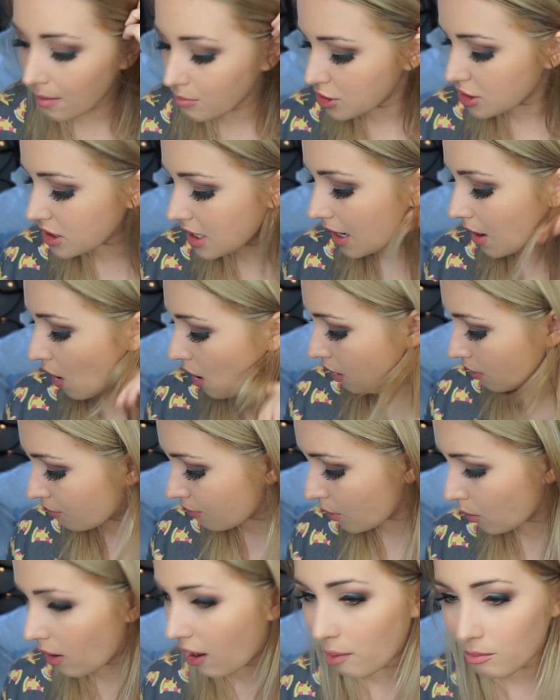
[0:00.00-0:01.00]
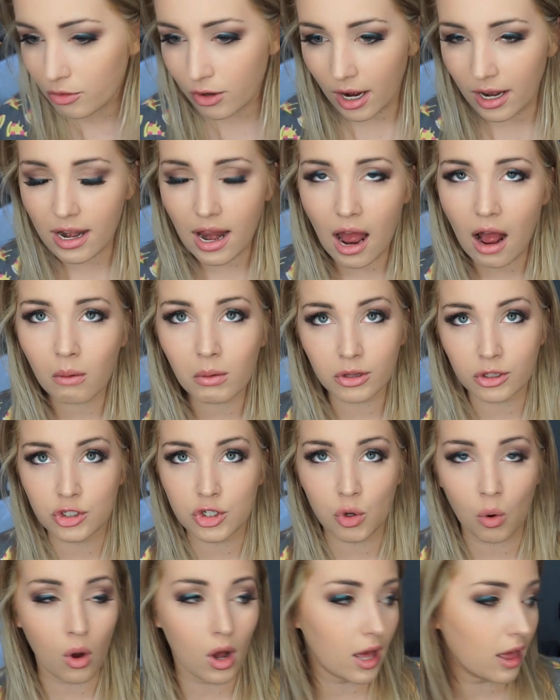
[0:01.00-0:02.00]
I'm just like overwhelmed right now with
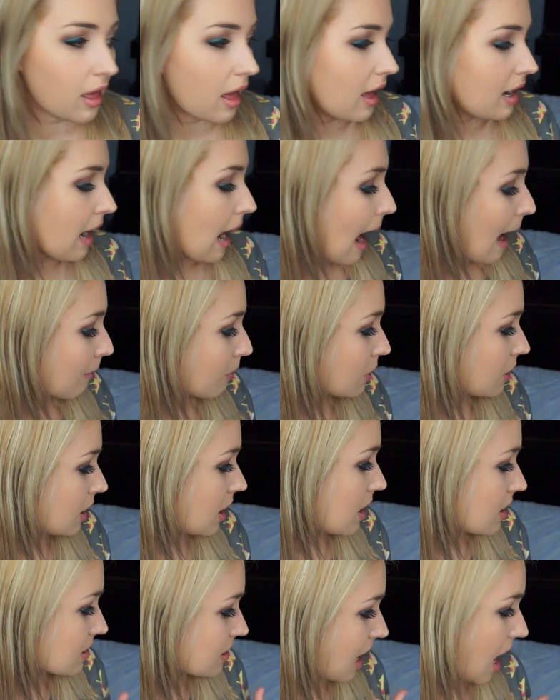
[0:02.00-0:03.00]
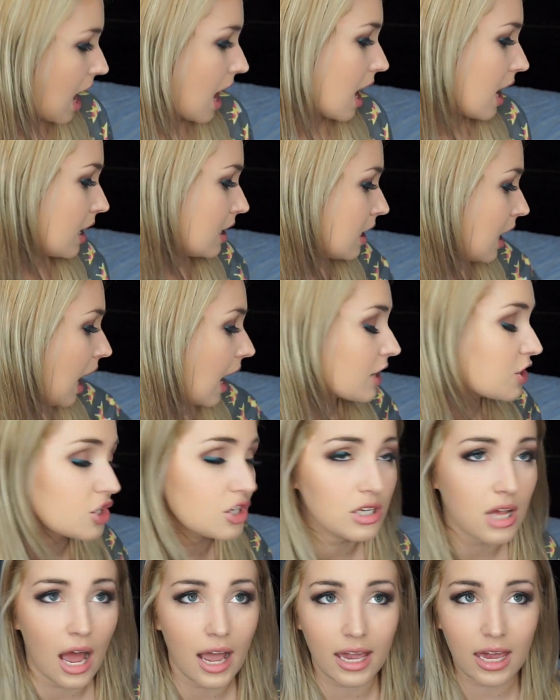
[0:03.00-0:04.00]
joy and happiness, and I
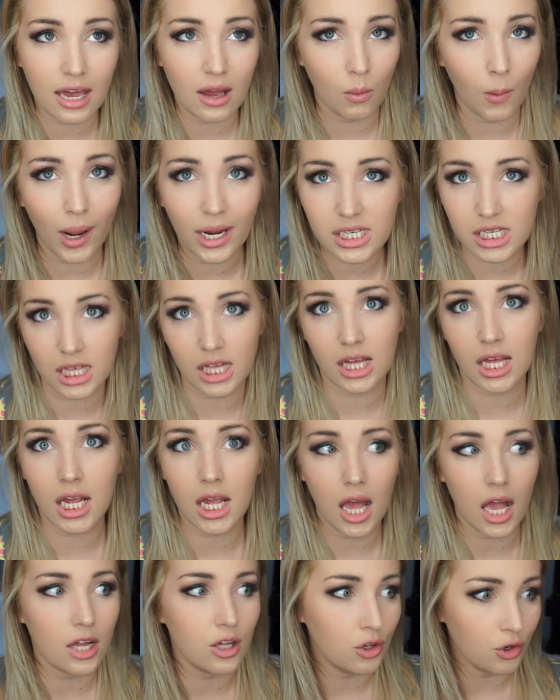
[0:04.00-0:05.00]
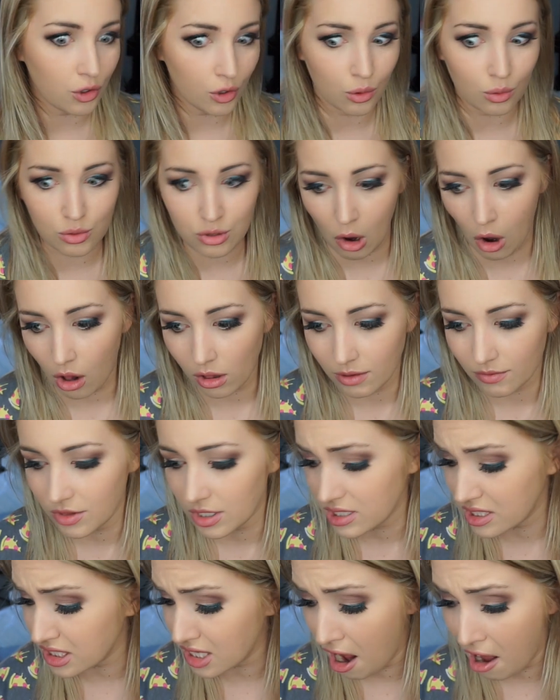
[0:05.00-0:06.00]
just, I can't wait to eat and use all of
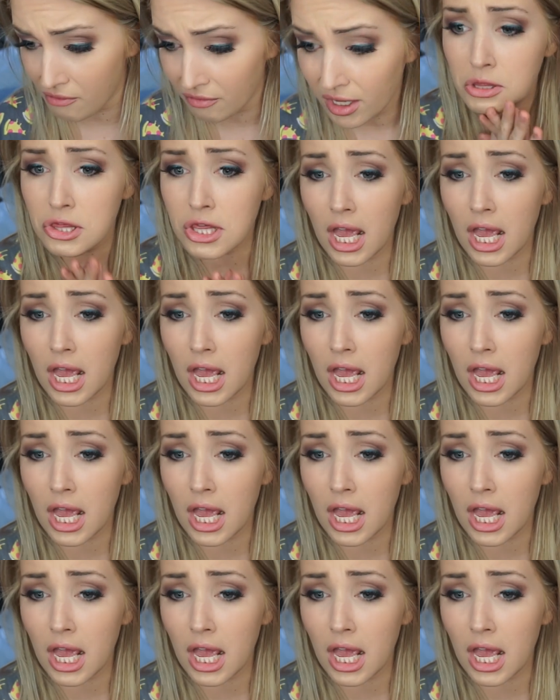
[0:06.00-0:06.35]
this stuff.